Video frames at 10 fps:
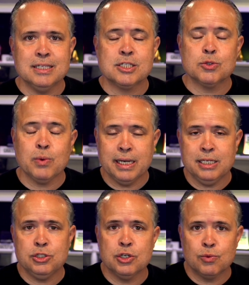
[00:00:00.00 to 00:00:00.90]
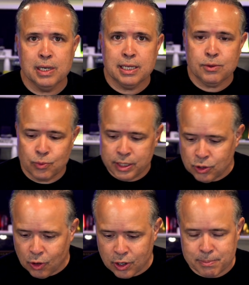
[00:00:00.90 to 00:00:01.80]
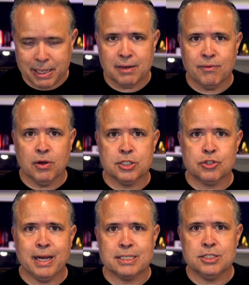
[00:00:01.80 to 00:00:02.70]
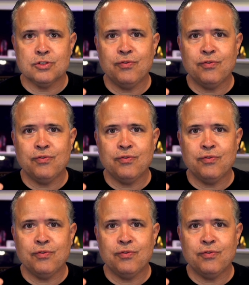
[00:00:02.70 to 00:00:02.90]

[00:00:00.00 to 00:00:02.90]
This is where I need you to really rid your heart and mind of all distractions.